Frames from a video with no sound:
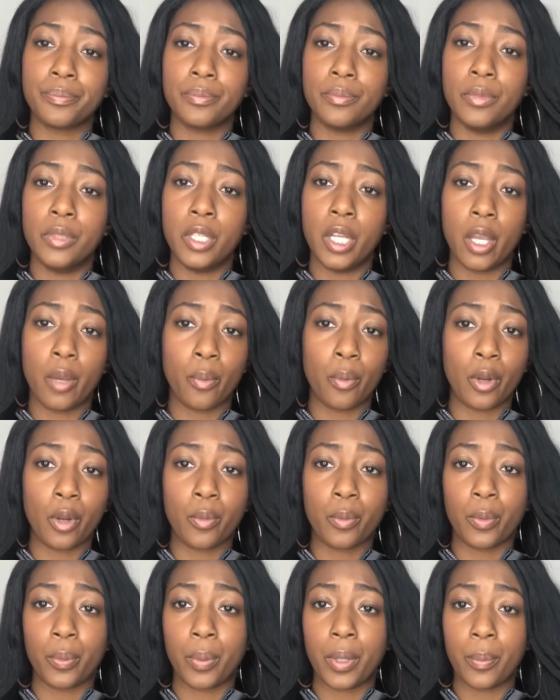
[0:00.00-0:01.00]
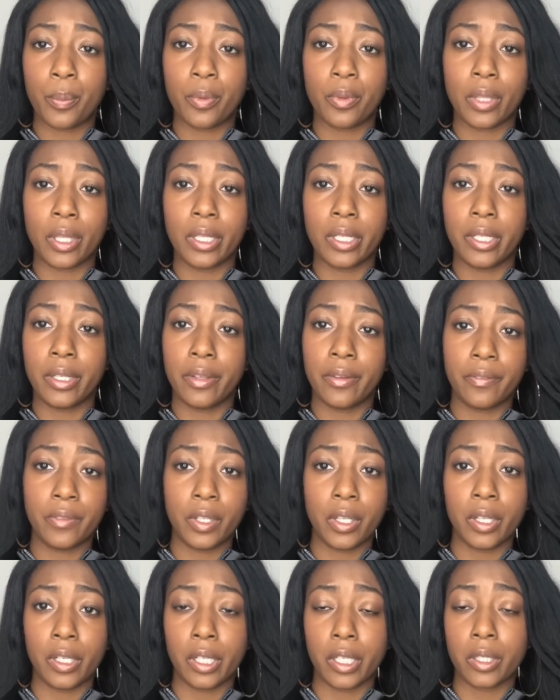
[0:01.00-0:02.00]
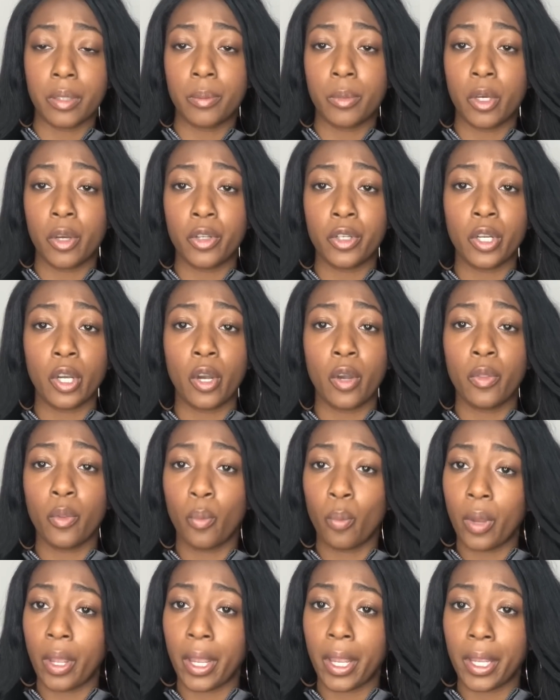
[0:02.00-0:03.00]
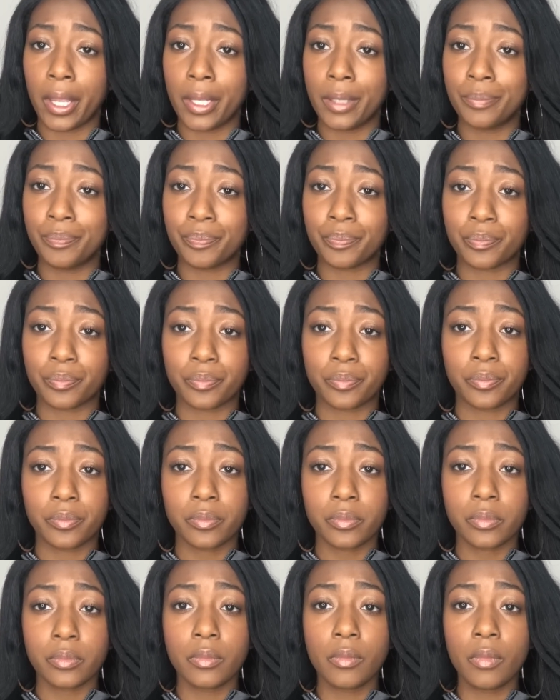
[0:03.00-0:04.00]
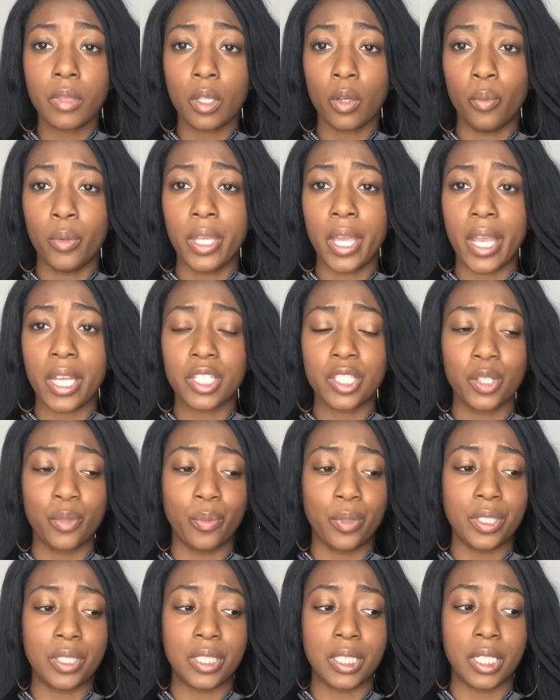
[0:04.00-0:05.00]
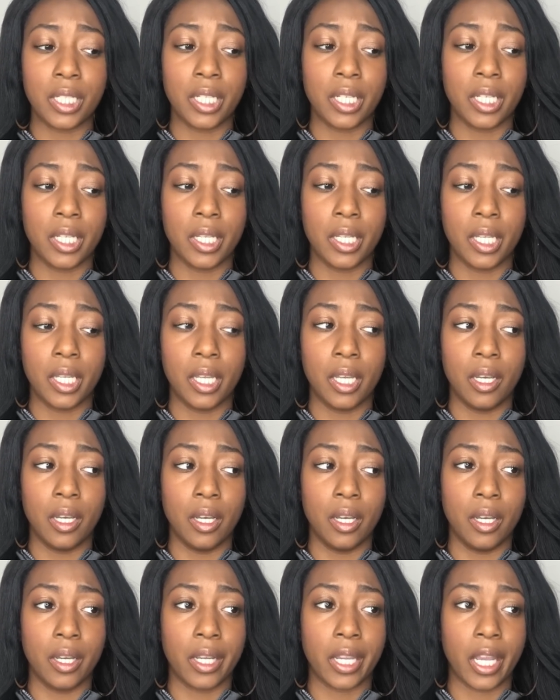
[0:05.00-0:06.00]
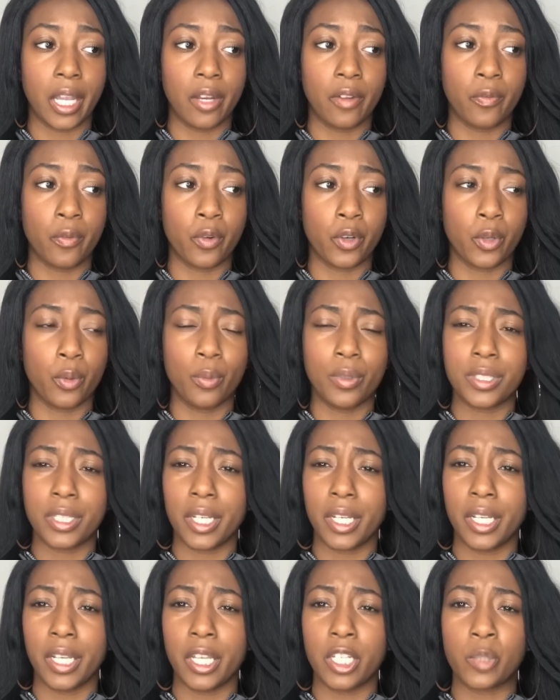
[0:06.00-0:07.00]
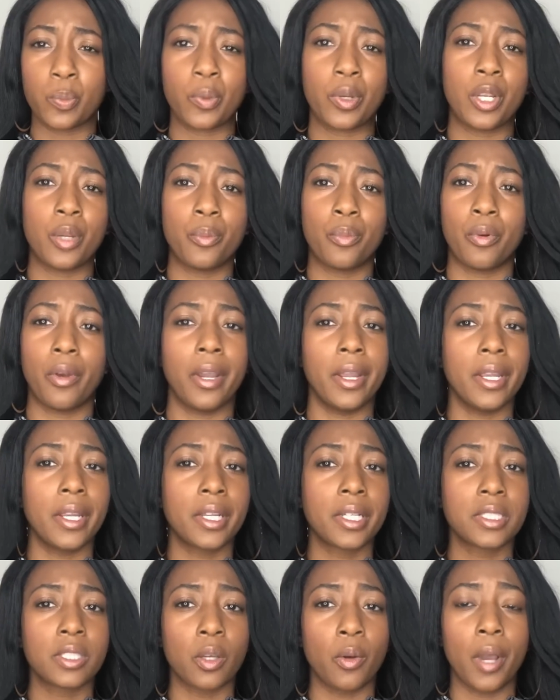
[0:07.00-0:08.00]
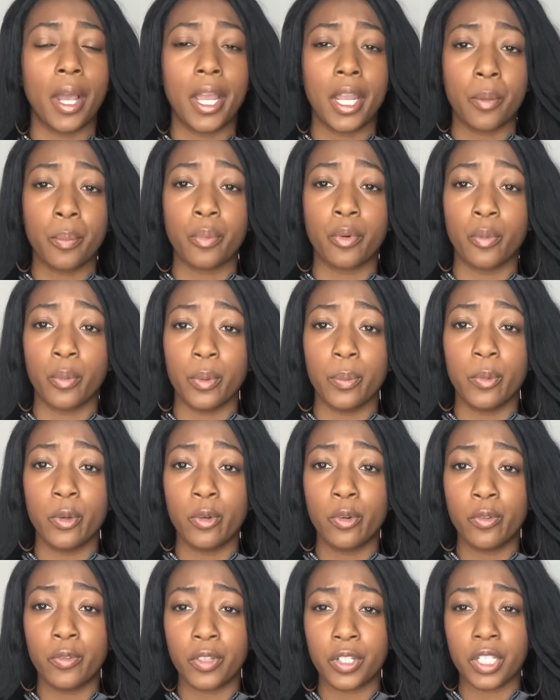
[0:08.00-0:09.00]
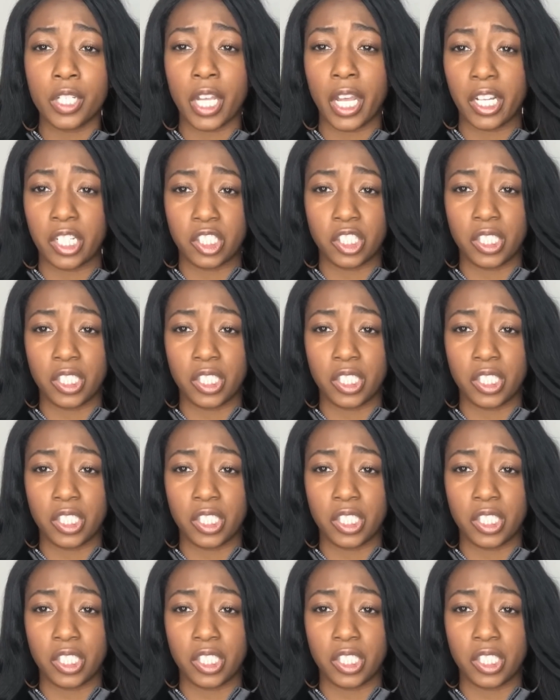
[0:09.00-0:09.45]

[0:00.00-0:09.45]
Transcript: network with people that live there, let them know you're on the way. We actually went to California, went to LA spring break, so April. We moved in like